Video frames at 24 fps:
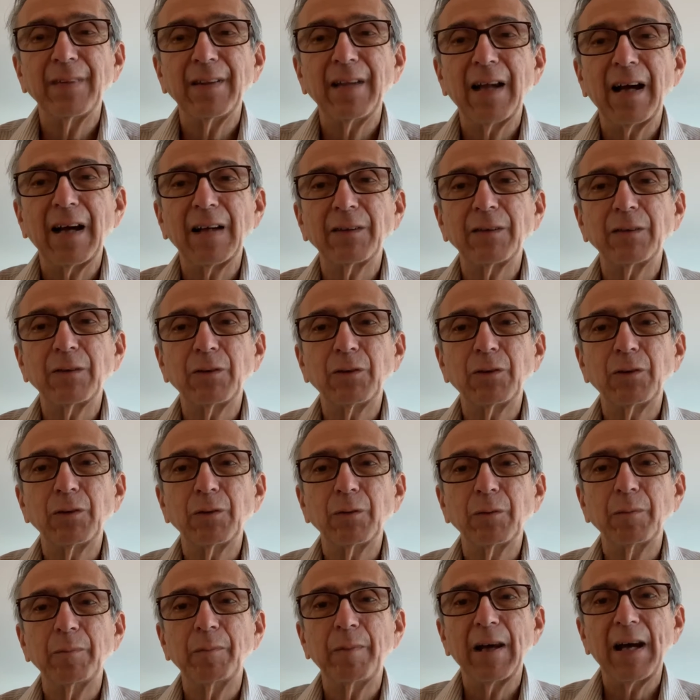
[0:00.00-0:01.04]
Not
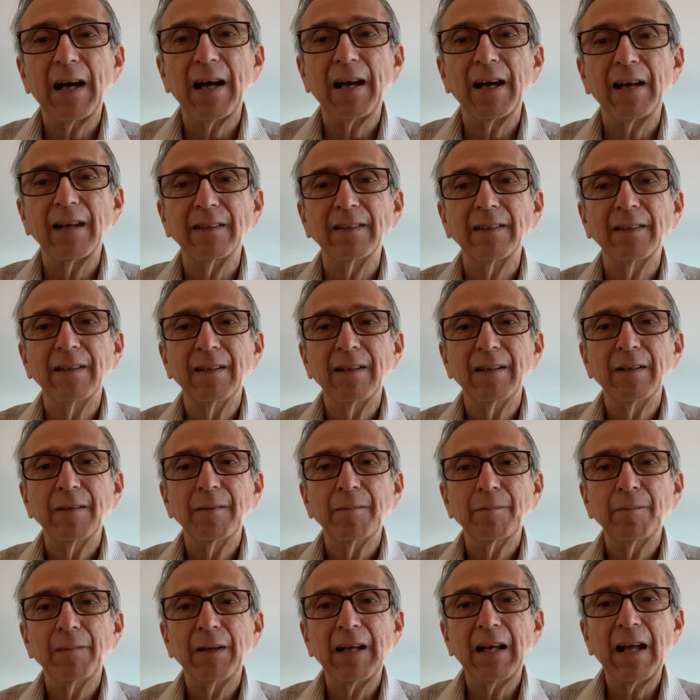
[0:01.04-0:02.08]
too bad.
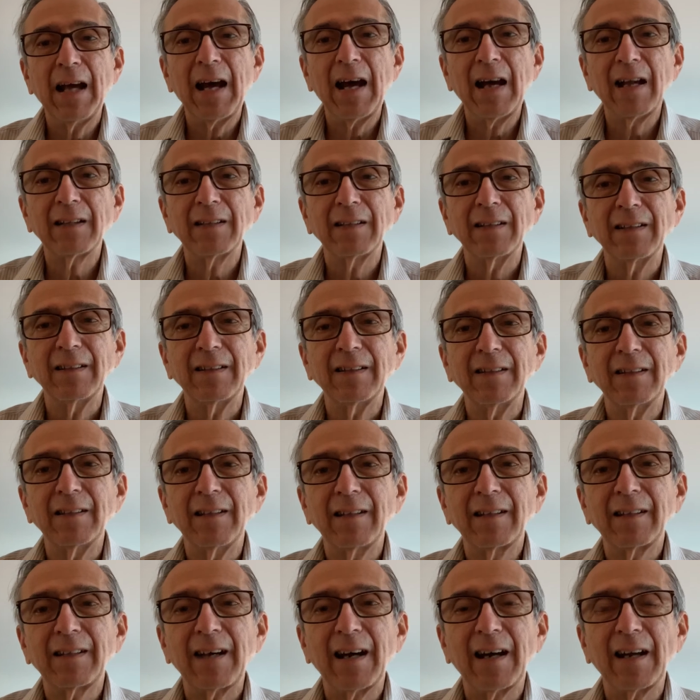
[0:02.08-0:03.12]

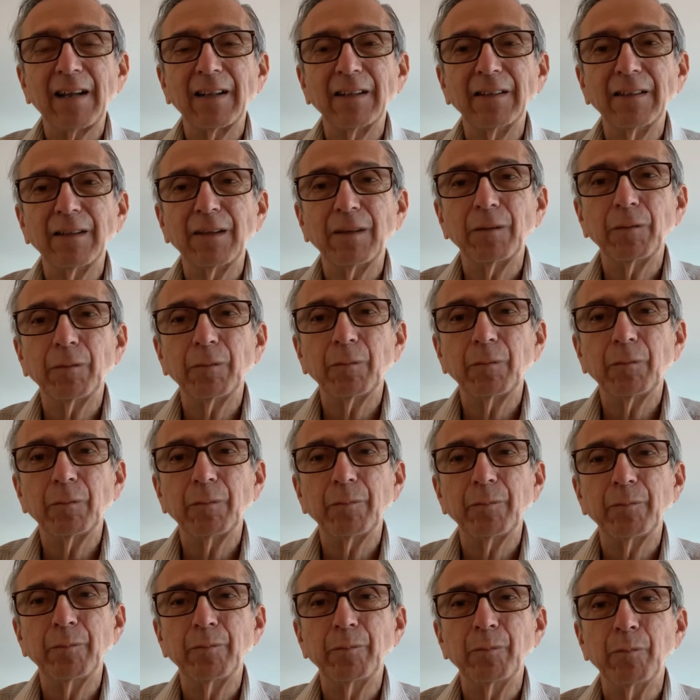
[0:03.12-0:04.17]
Manhattan got a little
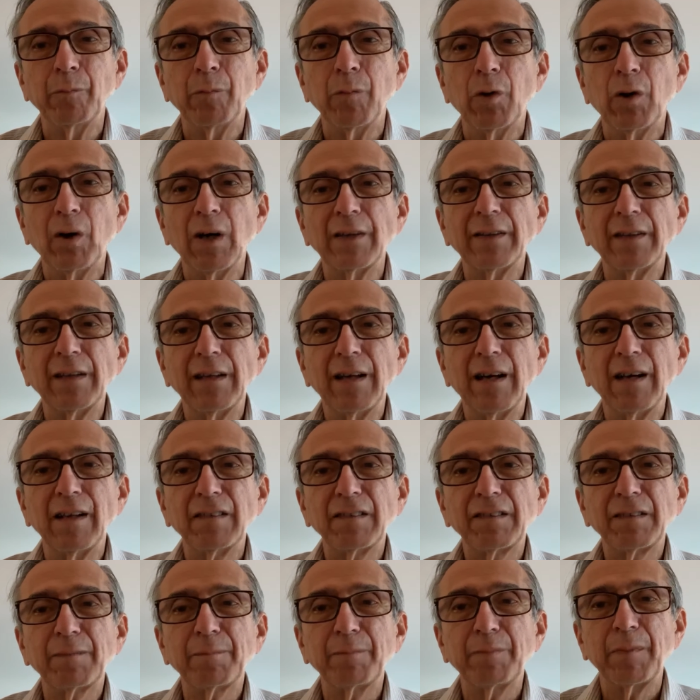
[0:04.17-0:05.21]
more than
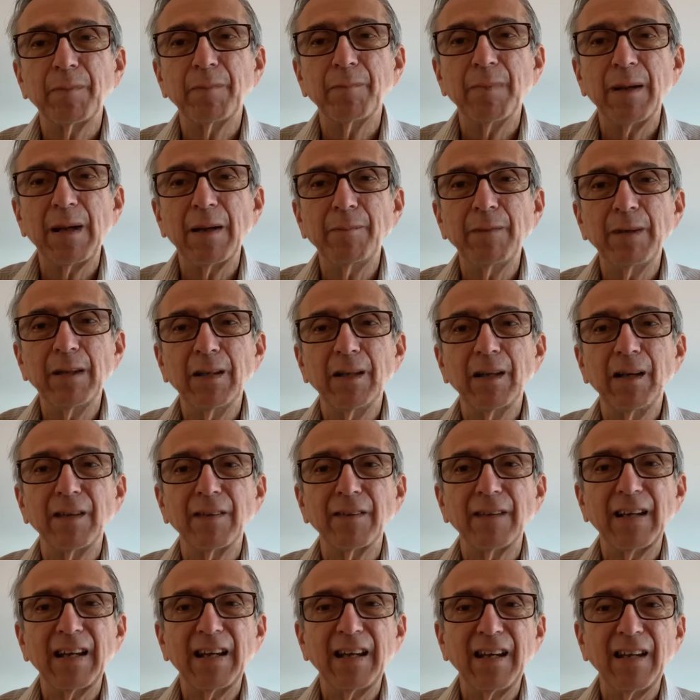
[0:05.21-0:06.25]
us, but maybe
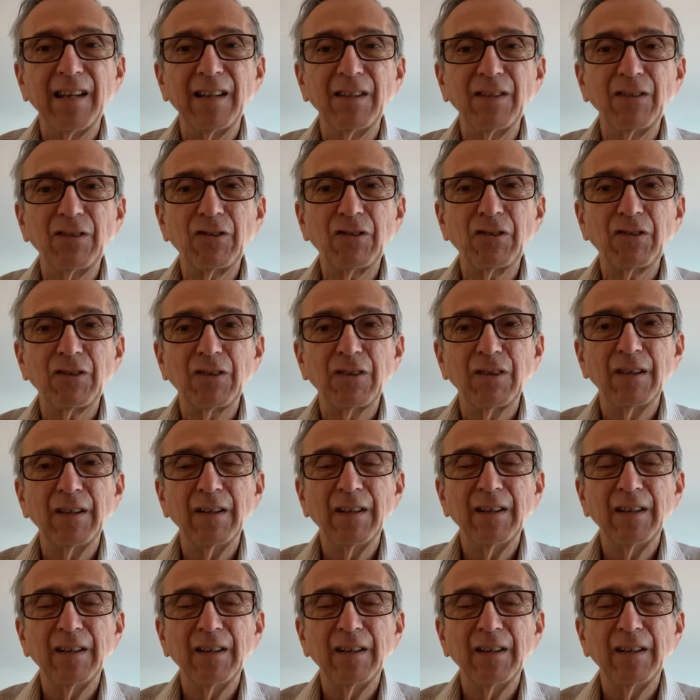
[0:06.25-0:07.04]
another inch.